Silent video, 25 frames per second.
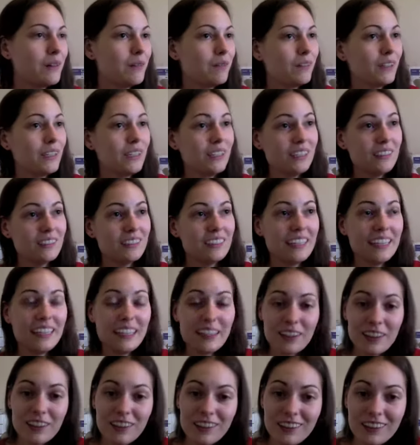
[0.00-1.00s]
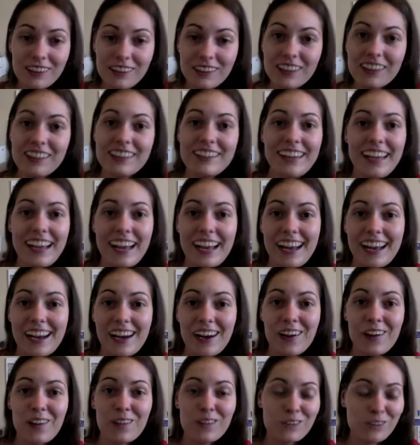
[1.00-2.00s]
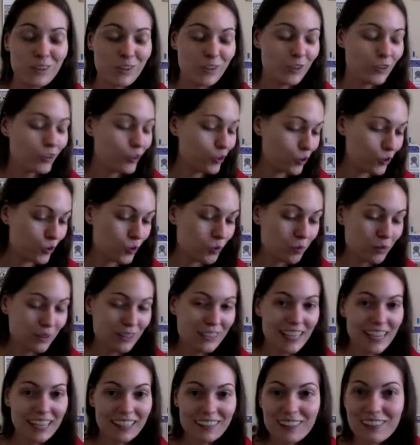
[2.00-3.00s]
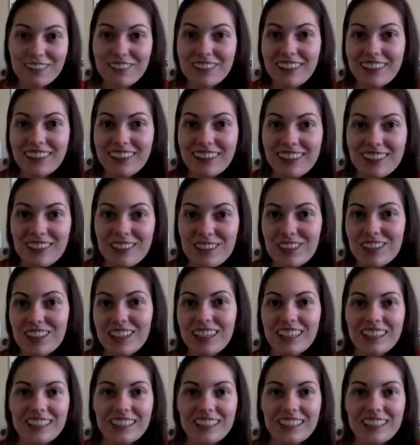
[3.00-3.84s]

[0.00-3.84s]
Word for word: He's here now to protect the village.